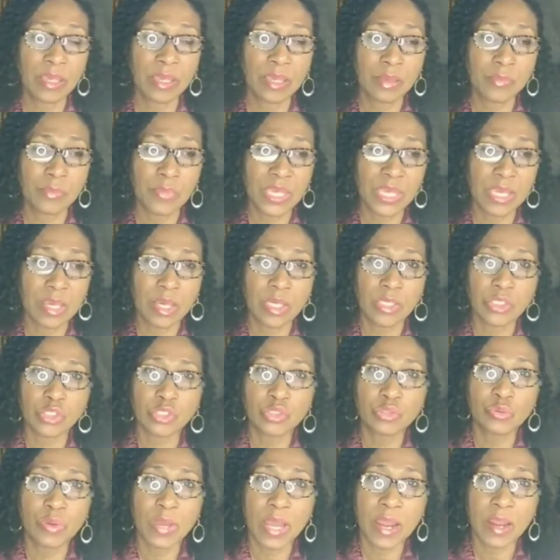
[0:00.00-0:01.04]
because
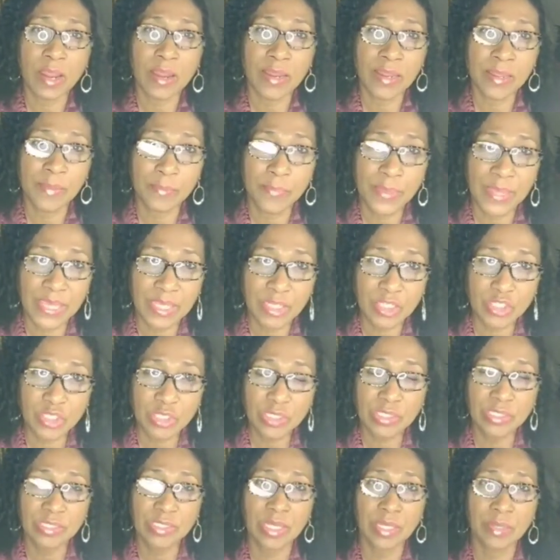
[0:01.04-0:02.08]
you are
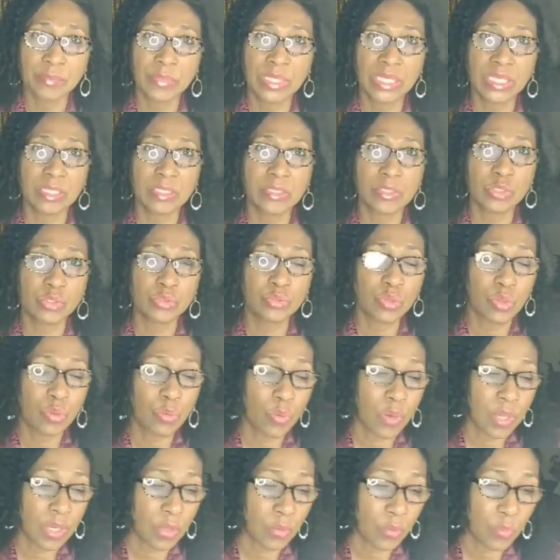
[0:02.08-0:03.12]
impatient and because you don't
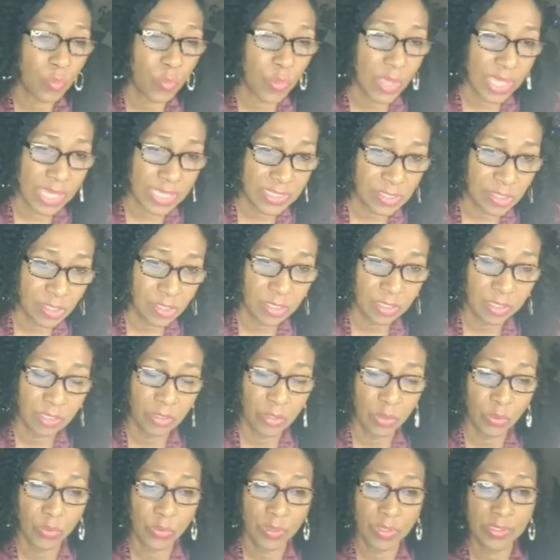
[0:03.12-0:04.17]
want to wait on the
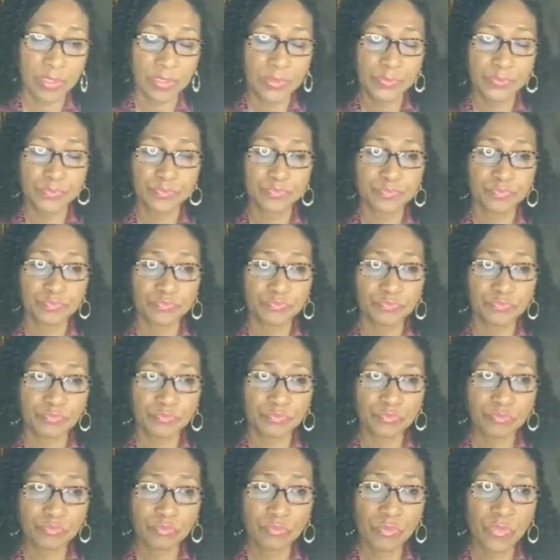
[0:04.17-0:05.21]
Lord,
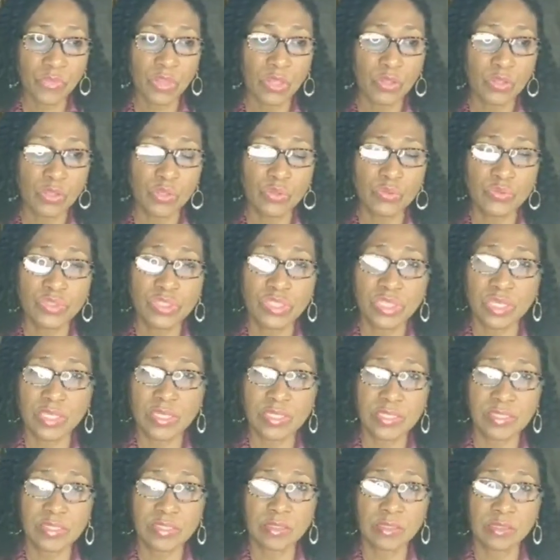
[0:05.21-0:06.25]
you
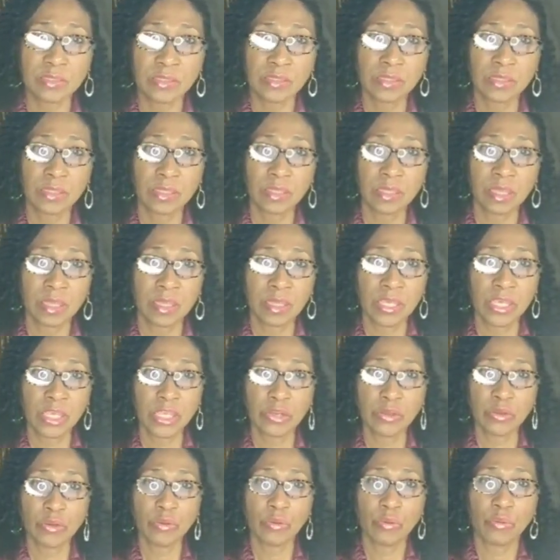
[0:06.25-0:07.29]
just, you
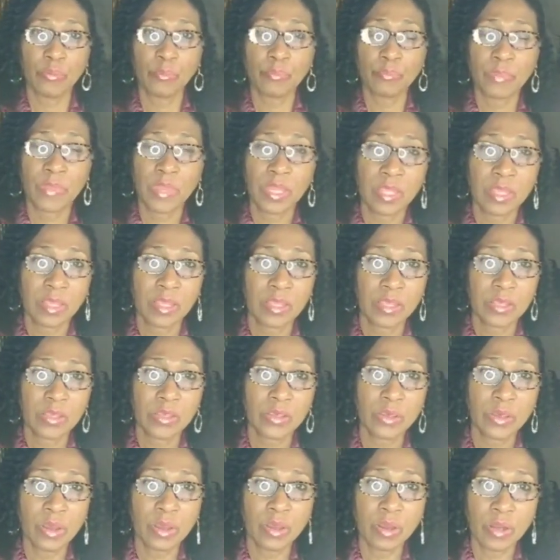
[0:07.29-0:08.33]
know, you
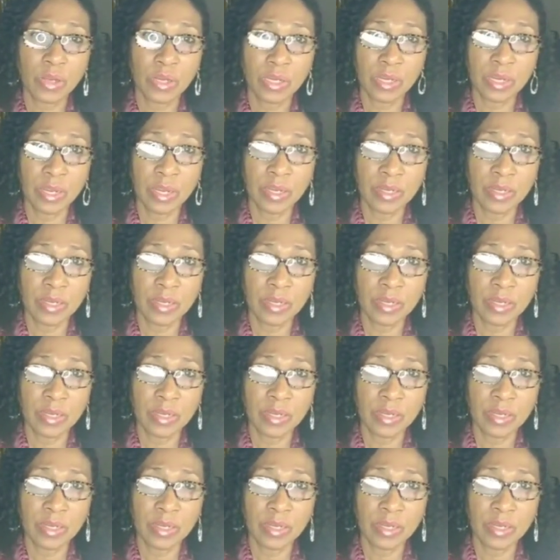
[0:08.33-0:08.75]
just